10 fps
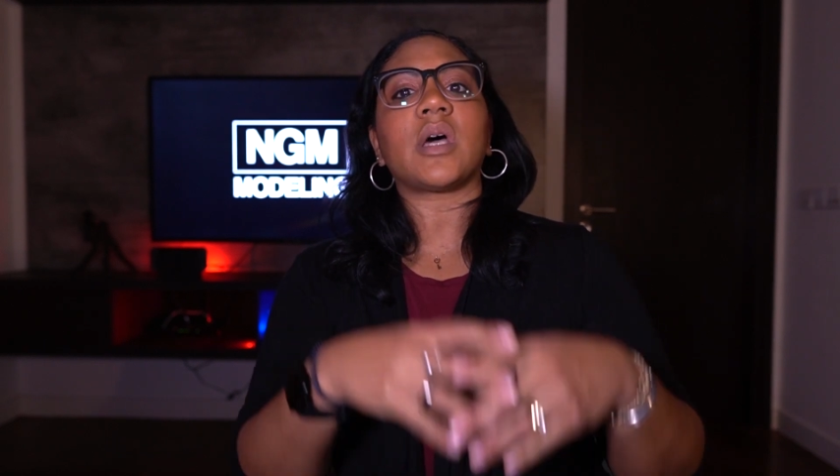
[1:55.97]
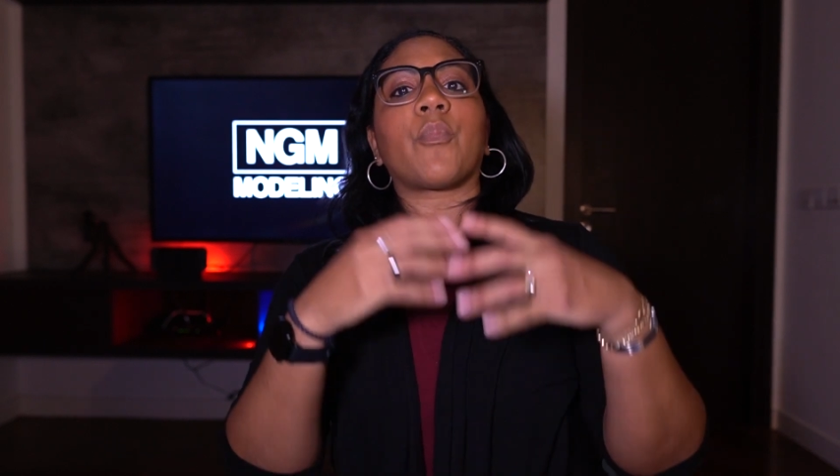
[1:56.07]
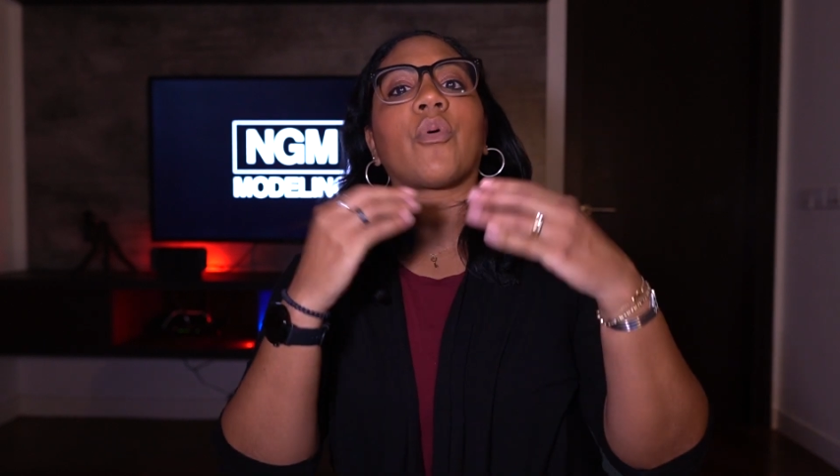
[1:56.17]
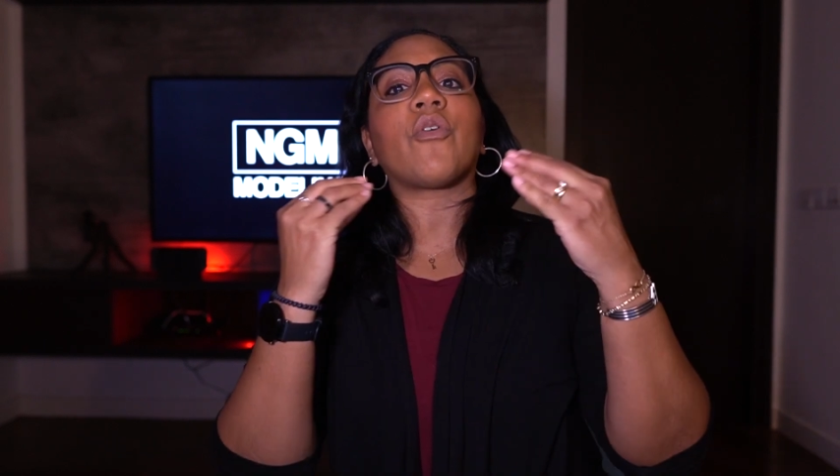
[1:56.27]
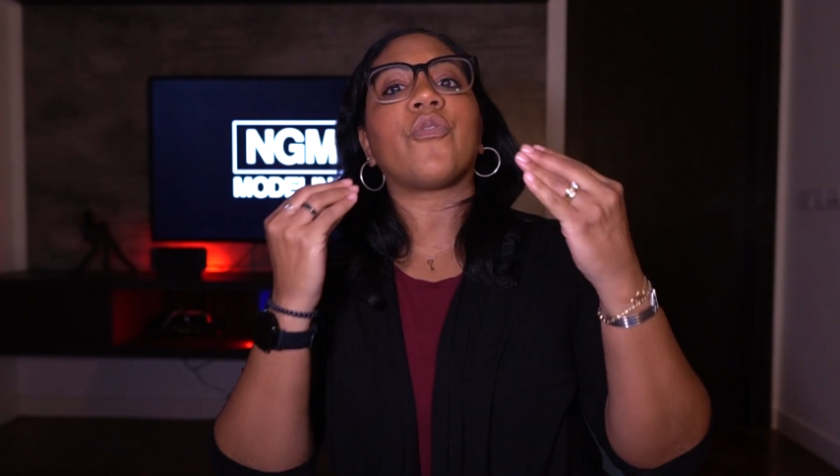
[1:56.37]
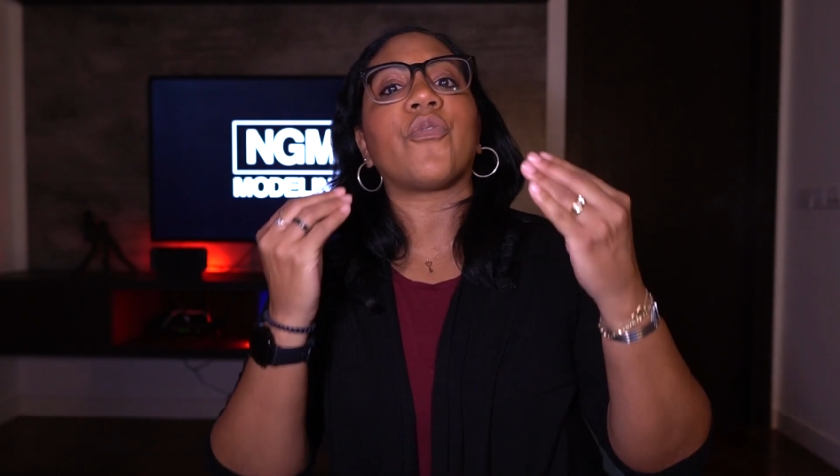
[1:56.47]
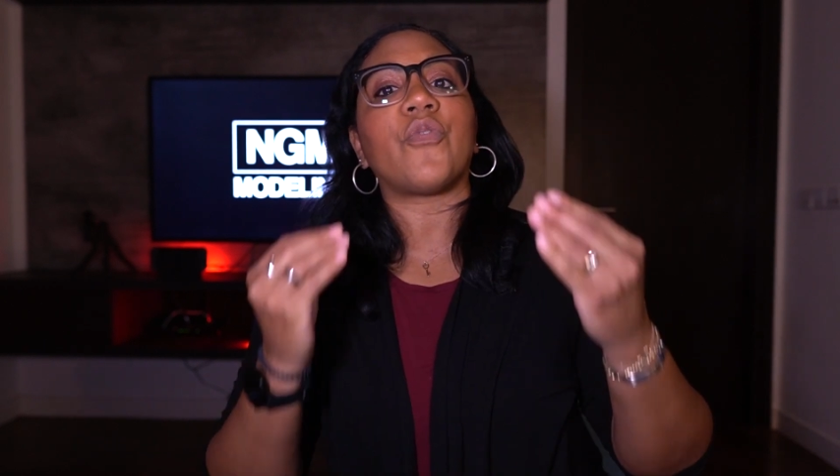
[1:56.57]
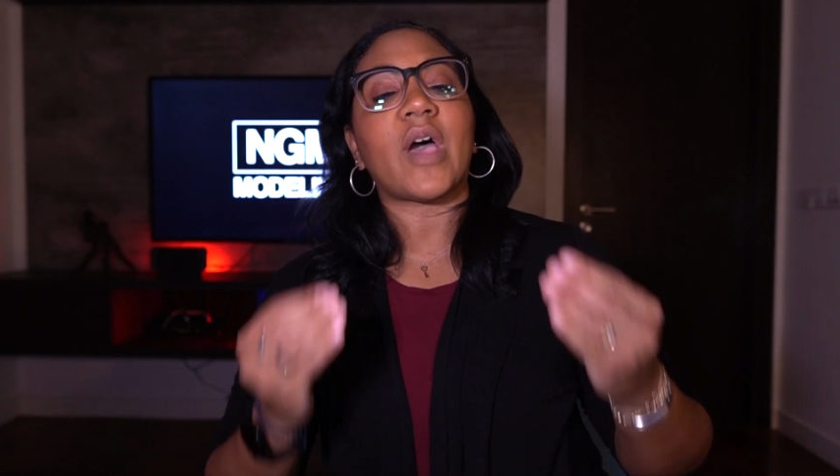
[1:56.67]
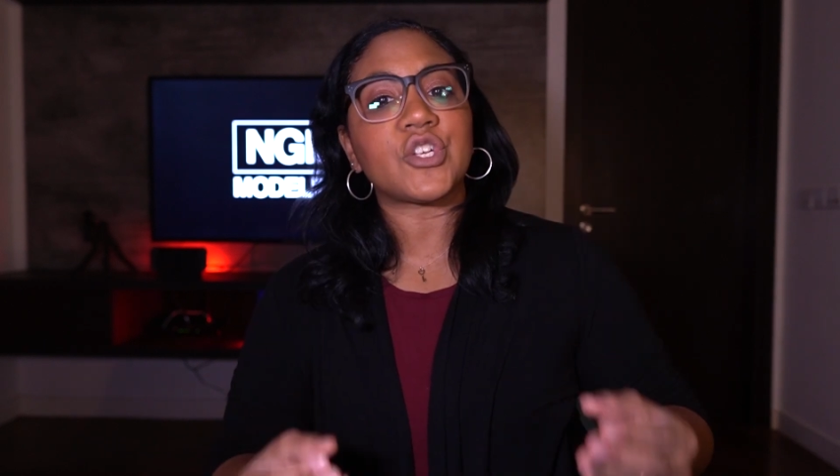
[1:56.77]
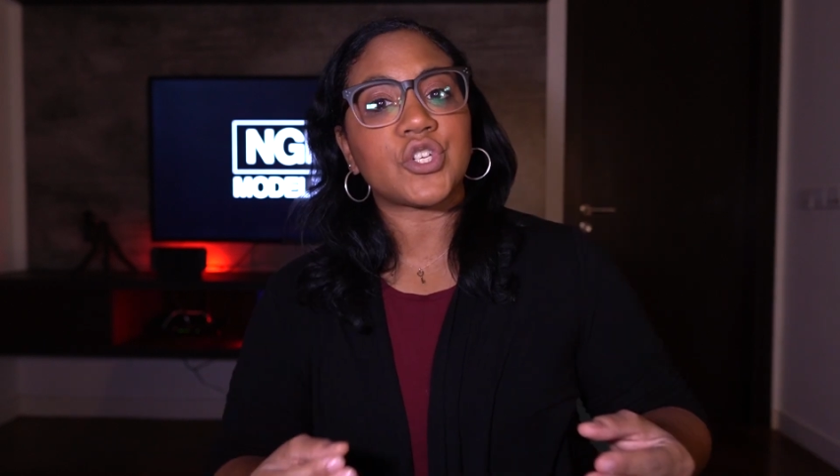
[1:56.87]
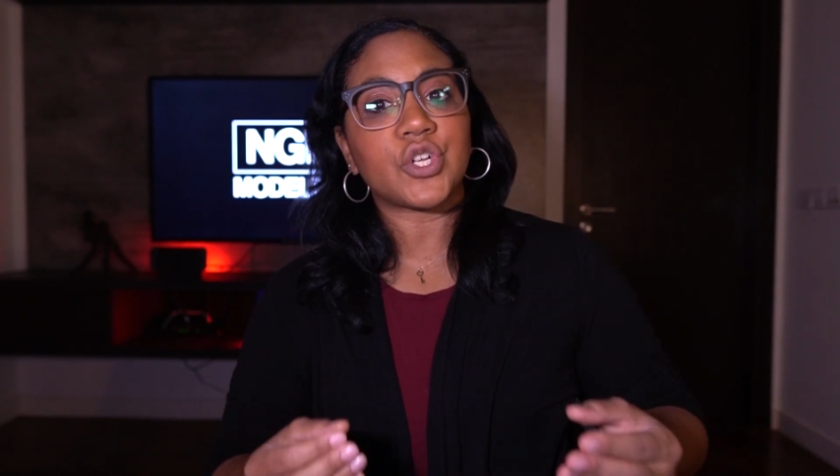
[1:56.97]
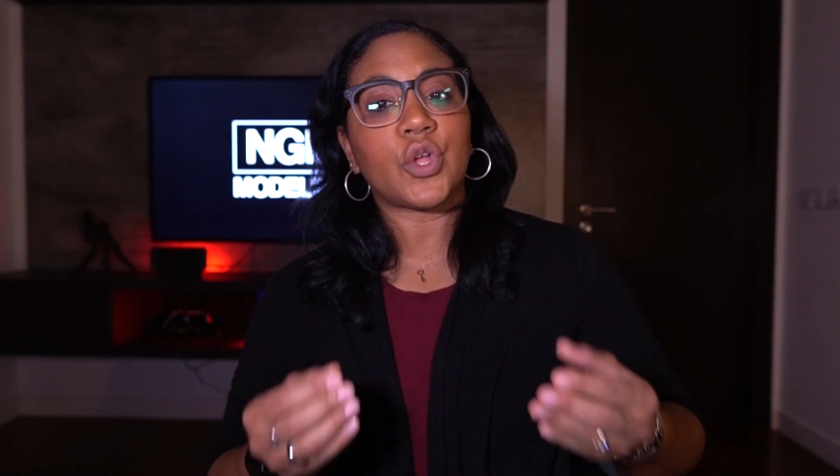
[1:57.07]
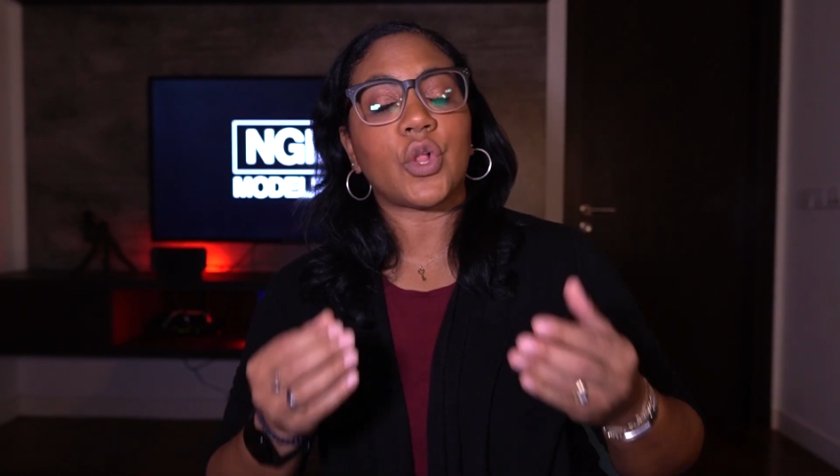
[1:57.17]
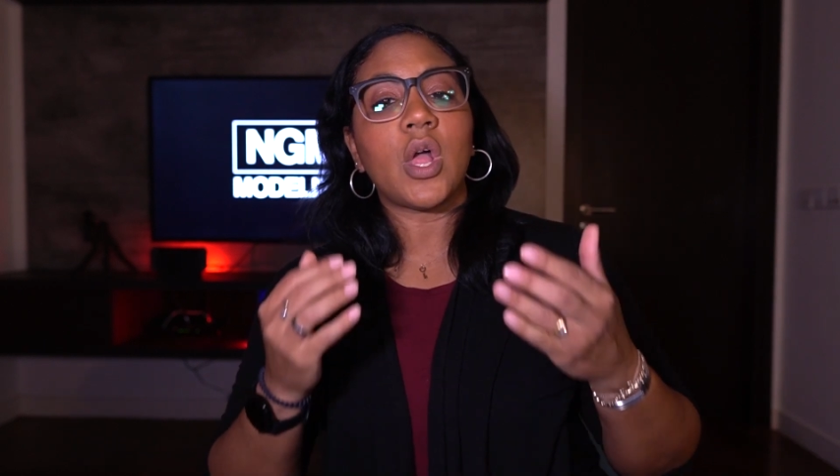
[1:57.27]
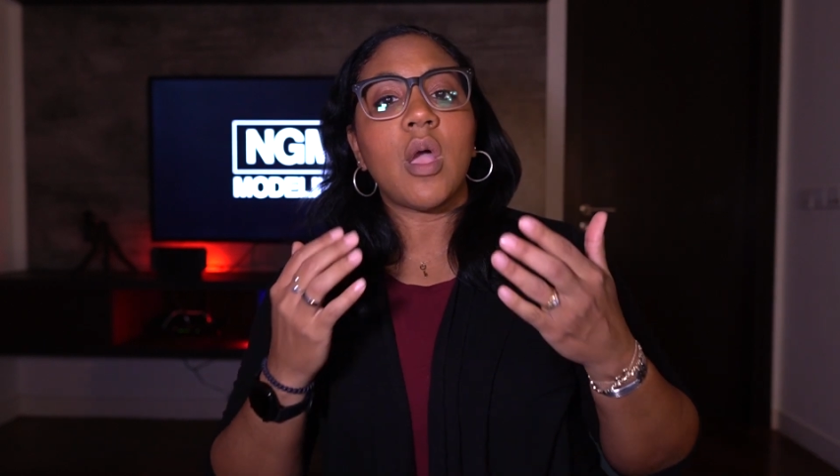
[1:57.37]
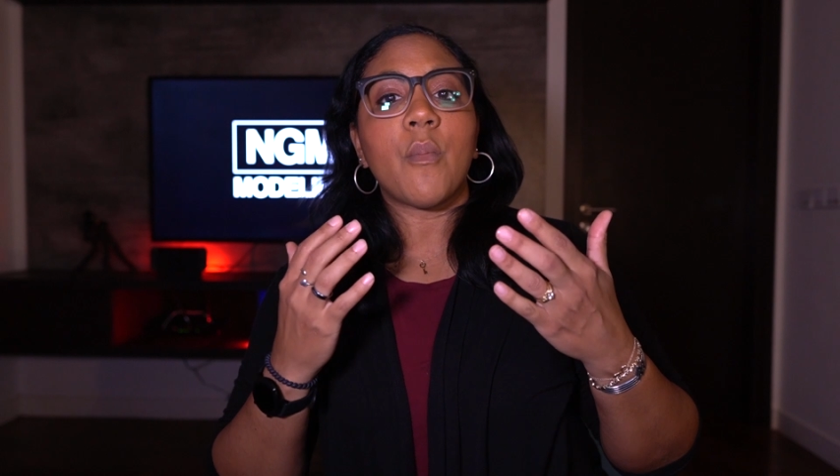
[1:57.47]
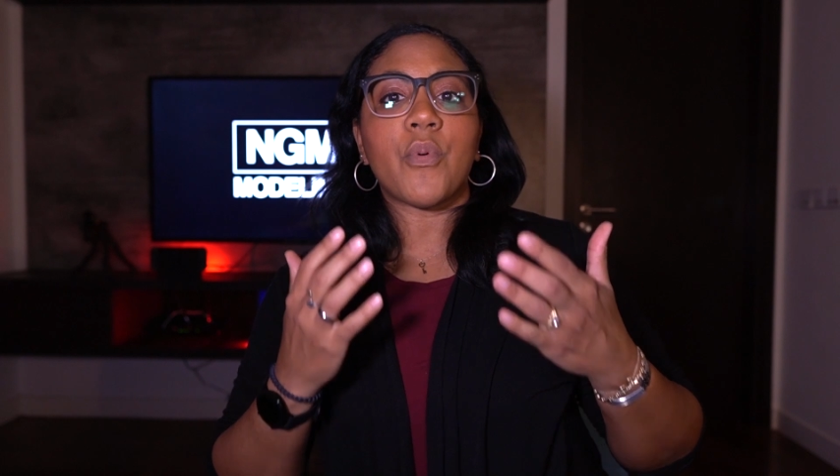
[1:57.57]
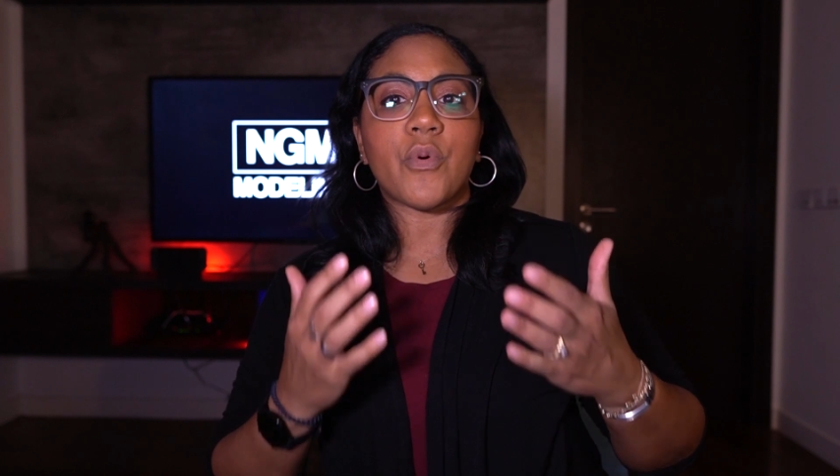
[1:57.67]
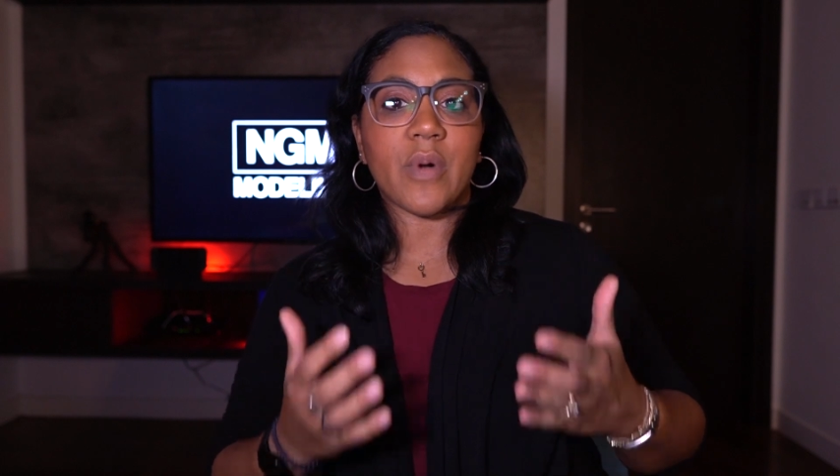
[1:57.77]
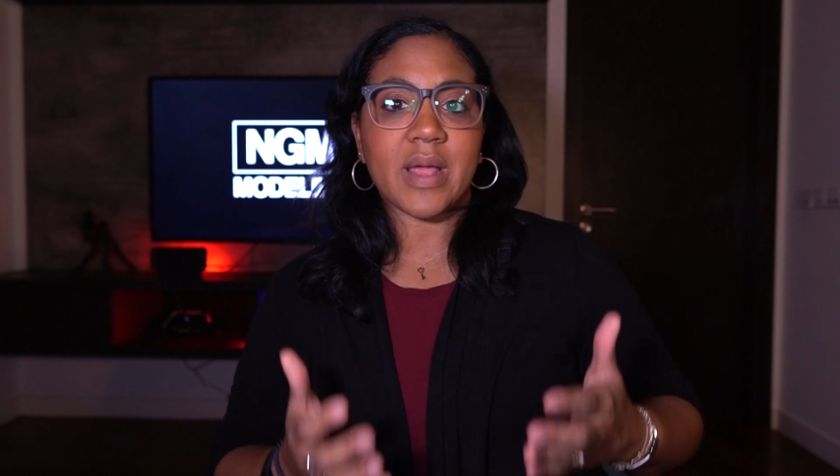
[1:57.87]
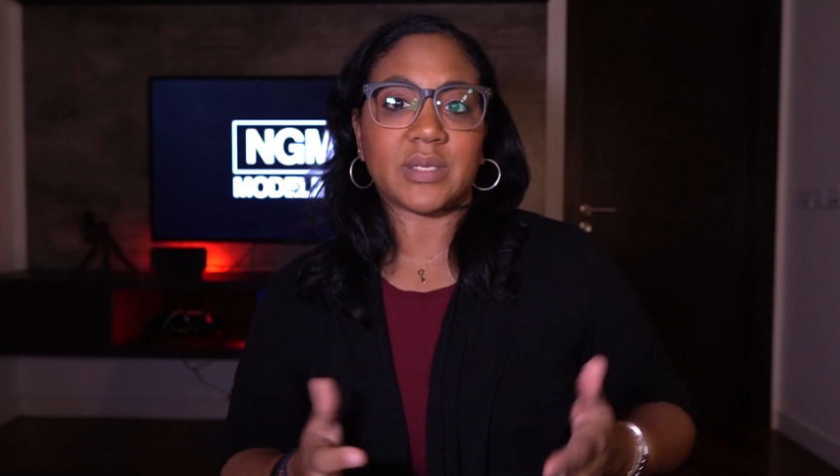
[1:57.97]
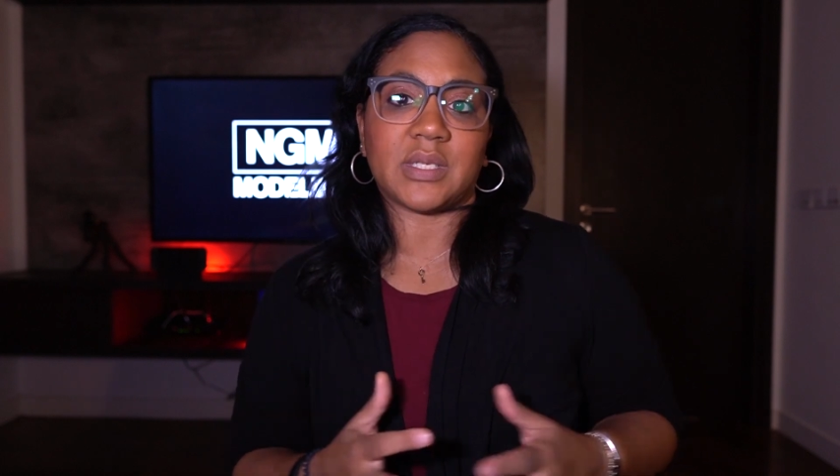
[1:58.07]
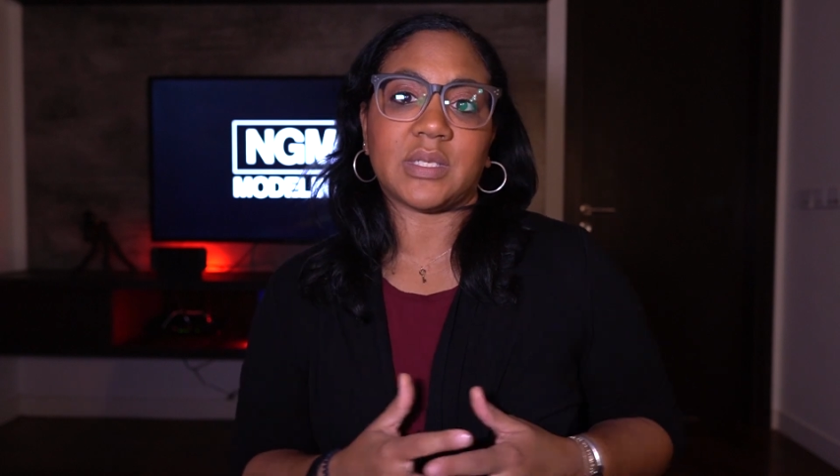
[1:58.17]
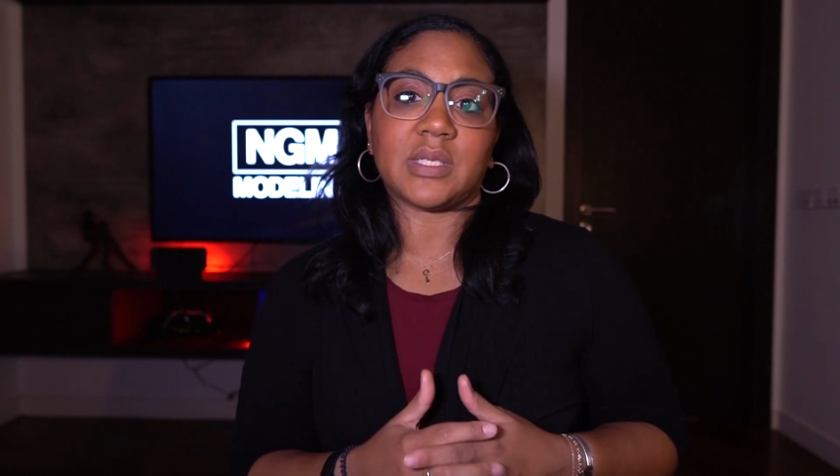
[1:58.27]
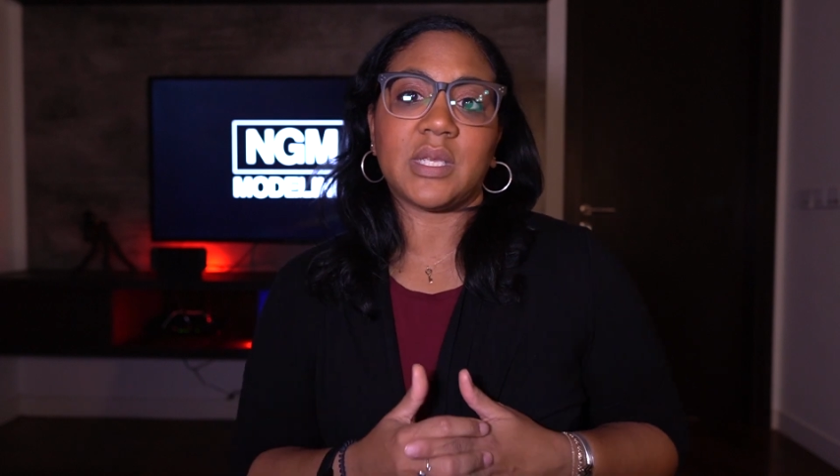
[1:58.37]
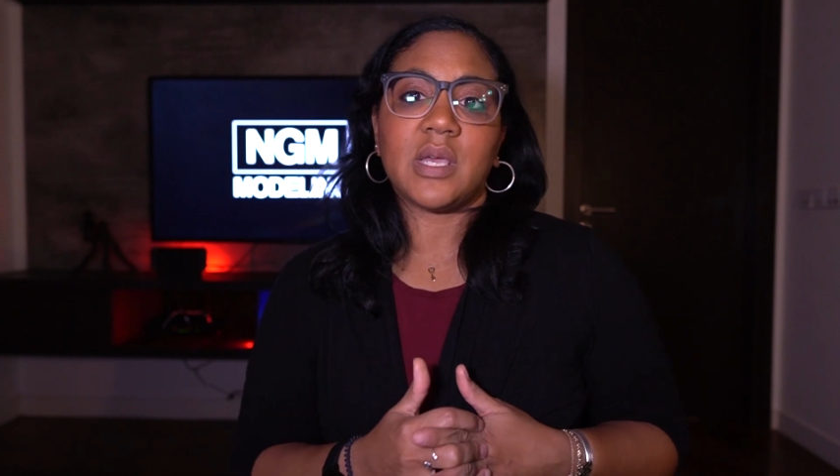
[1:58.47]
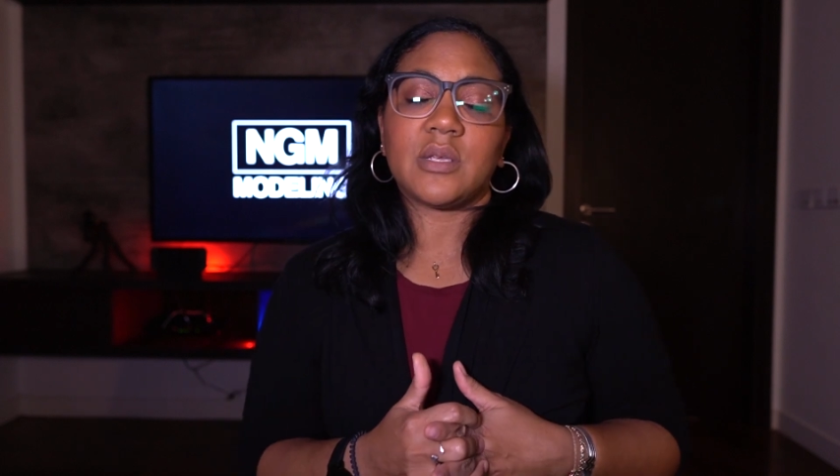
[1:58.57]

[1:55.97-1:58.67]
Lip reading: a professional presence.